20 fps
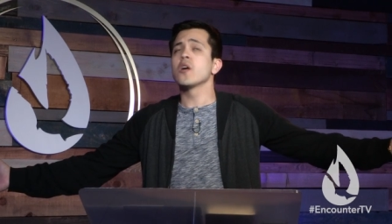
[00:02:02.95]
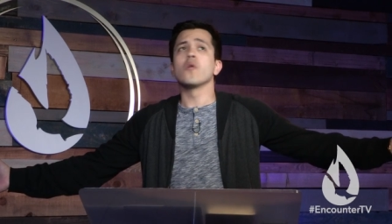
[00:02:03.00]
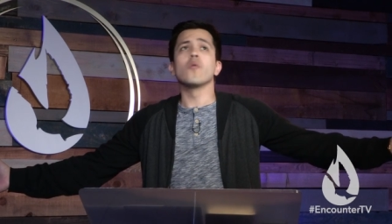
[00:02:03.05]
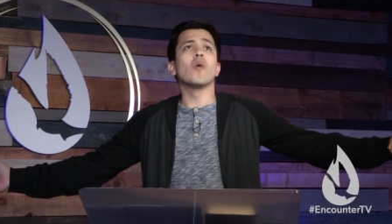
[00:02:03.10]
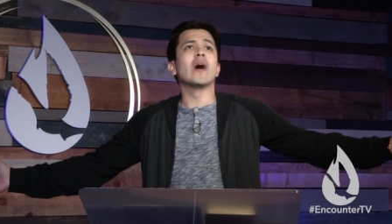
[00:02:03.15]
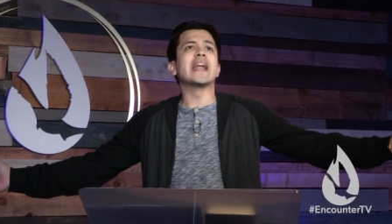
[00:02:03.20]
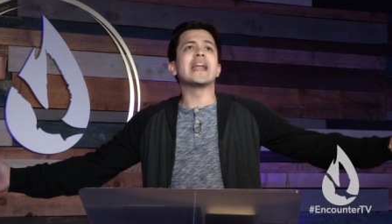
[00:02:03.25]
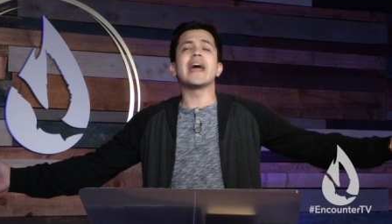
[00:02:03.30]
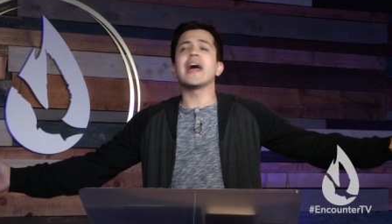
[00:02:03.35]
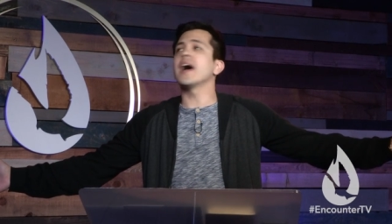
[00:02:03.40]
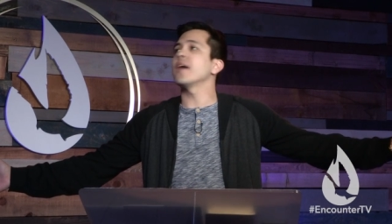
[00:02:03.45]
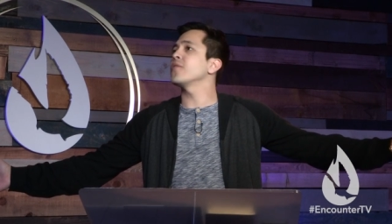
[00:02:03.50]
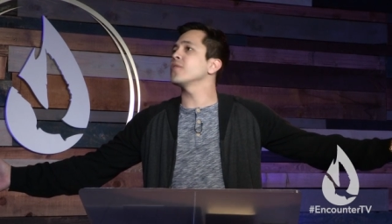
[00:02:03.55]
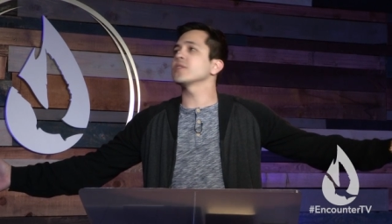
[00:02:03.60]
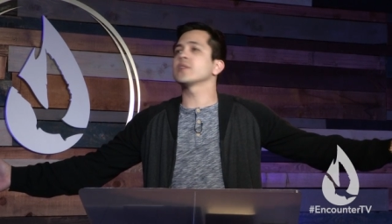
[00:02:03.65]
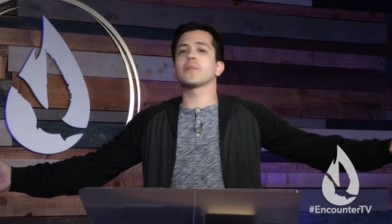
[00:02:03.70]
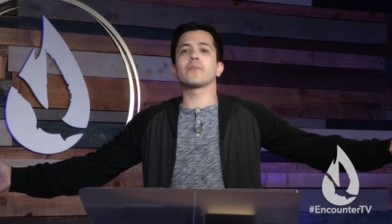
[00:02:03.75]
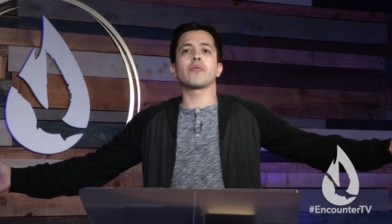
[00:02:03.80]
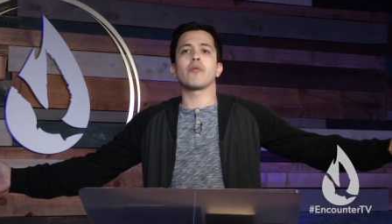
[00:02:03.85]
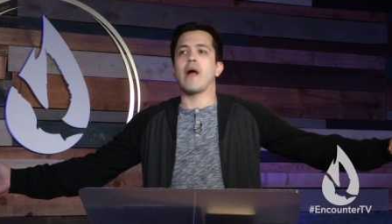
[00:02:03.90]
whatever
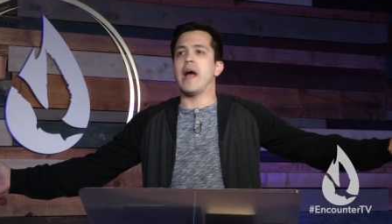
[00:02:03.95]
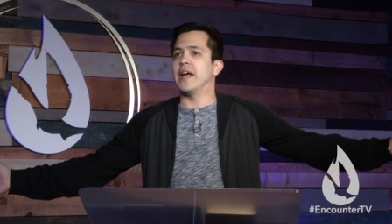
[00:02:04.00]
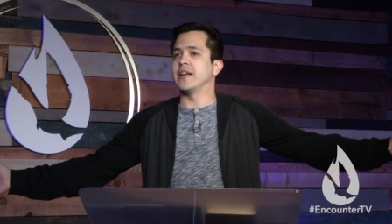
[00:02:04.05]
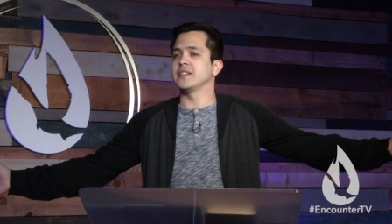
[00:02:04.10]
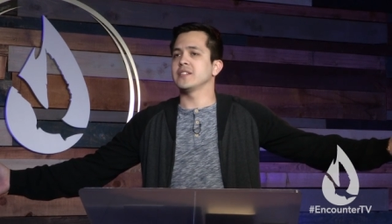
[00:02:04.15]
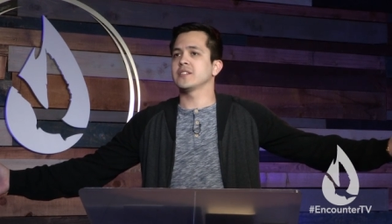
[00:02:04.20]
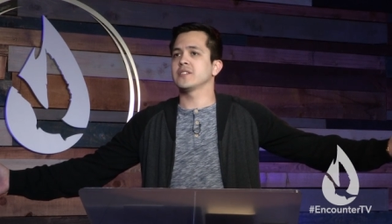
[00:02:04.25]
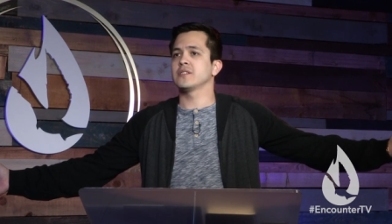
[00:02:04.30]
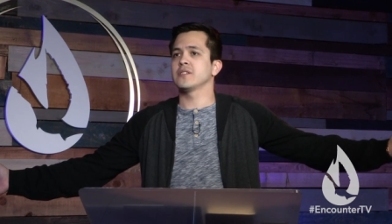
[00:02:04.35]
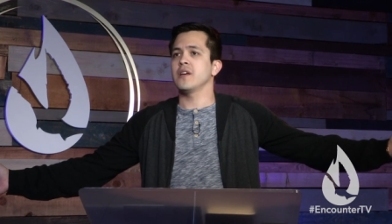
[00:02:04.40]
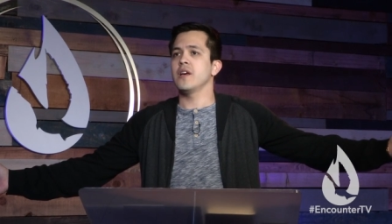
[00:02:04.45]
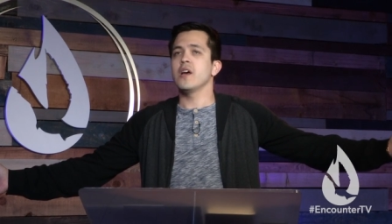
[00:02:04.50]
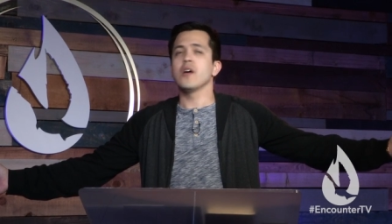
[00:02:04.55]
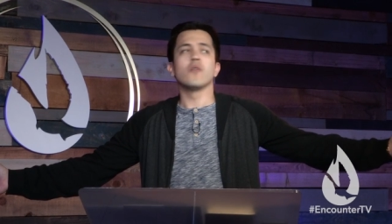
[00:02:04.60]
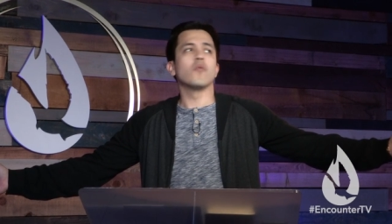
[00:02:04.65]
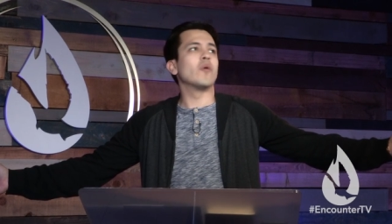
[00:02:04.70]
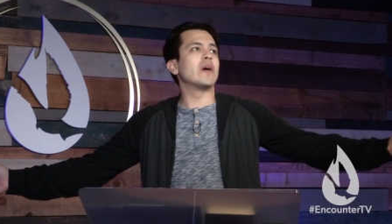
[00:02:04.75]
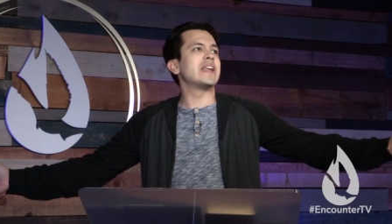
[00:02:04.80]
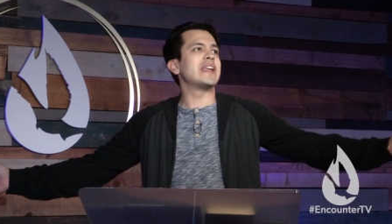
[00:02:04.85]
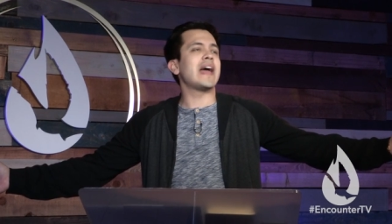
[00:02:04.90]
the price,
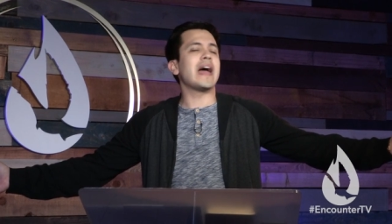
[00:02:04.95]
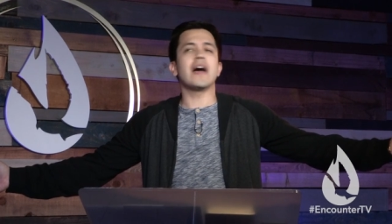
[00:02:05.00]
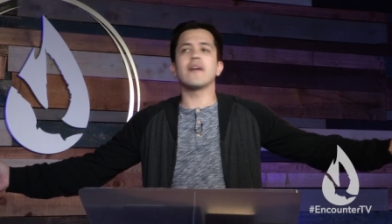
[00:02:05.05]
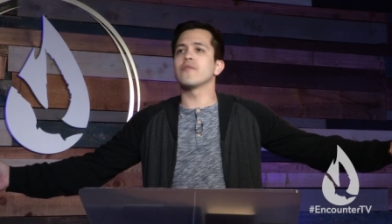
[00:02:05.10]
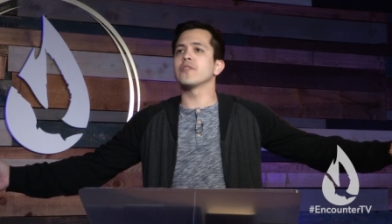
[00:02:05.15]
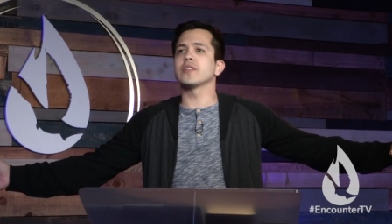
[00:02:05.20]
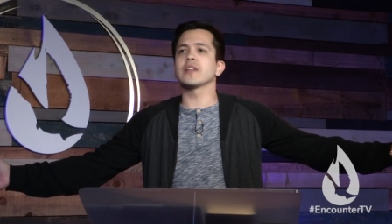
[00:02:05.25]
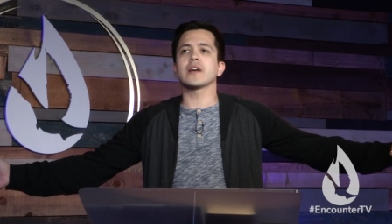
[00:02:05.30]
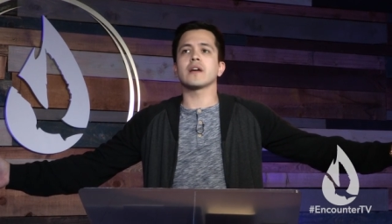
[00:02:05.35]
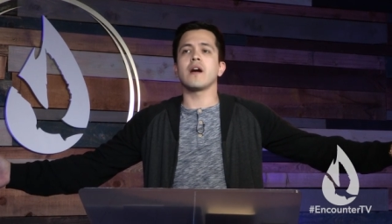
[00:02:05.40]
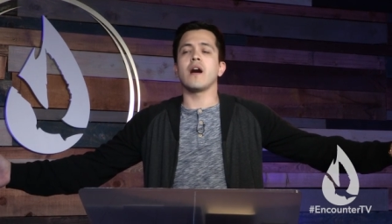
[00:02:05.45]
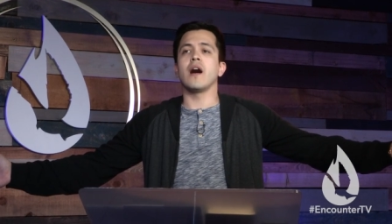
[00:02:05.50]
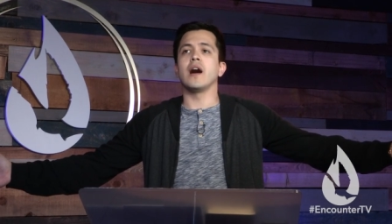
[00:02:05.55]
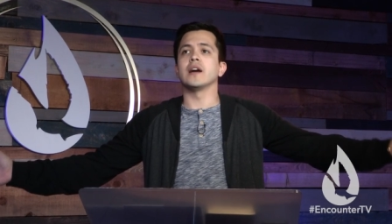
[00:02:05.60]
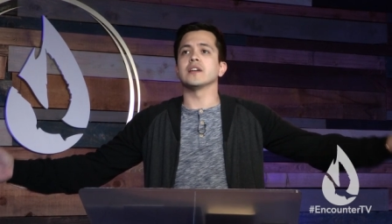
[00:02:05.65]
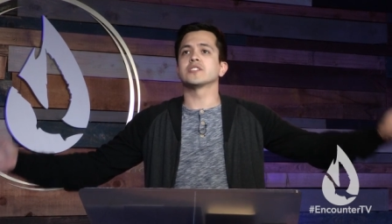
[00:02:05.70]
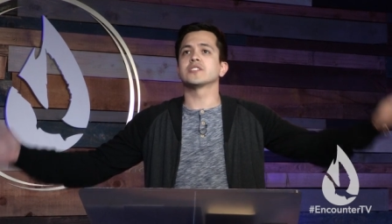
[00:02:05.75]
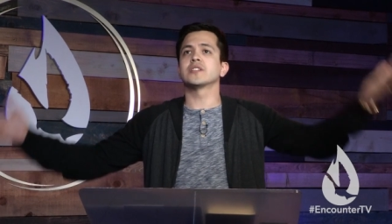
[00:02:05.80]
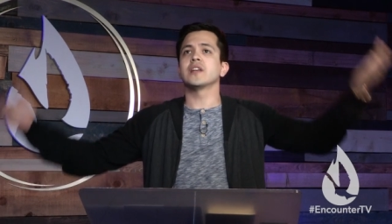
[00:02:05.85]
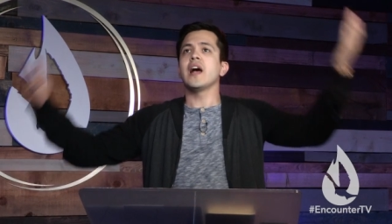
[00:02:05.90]
whatever the
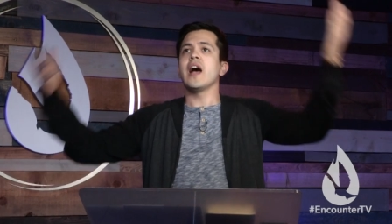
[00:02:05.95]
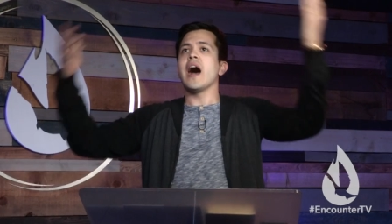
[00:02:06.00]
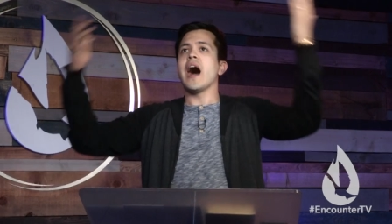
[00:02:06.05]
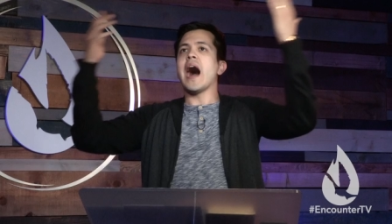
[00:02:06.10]
cost,